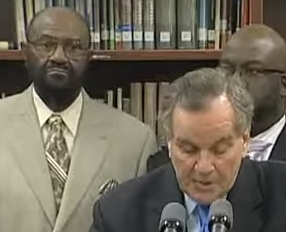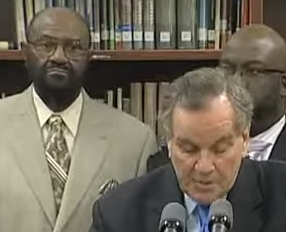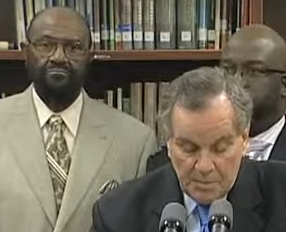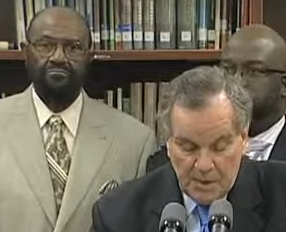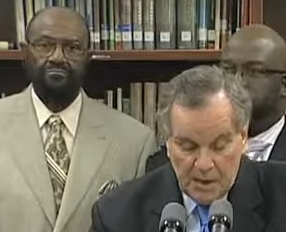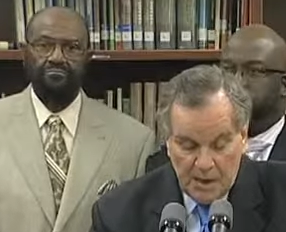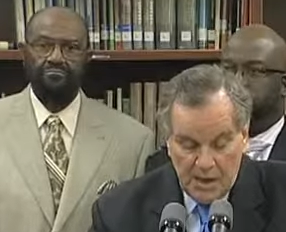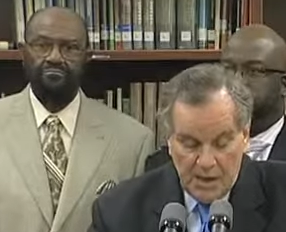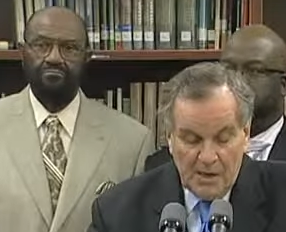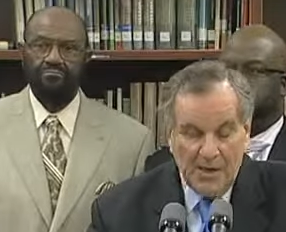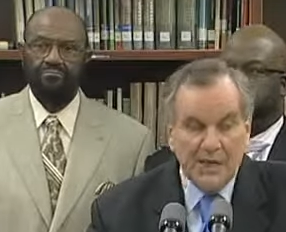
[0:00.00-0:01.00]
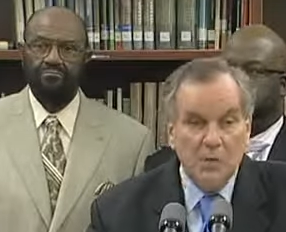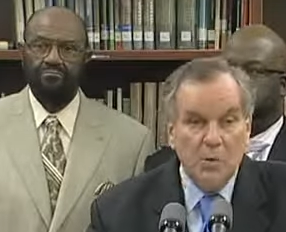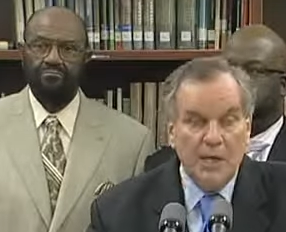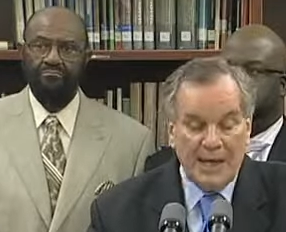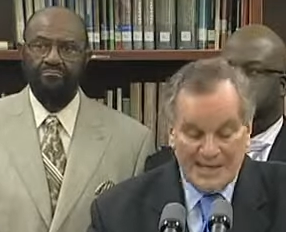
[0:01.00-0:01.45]
Speaker 1: to make next
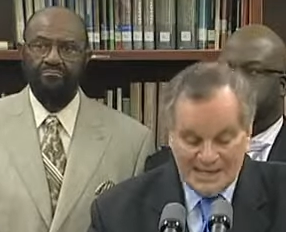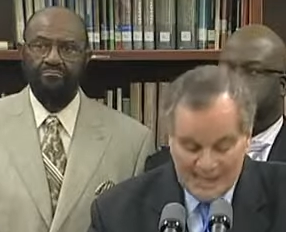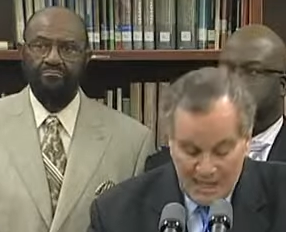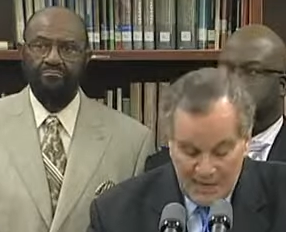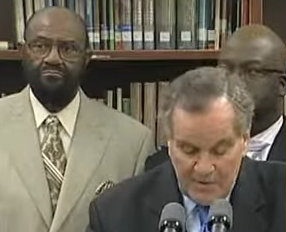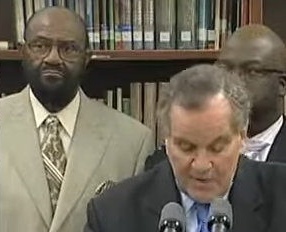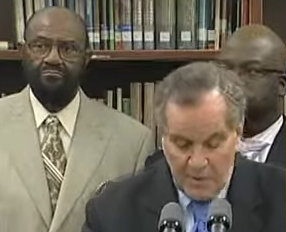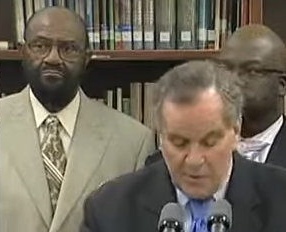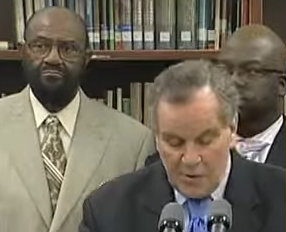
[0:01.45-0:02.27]
week a safe and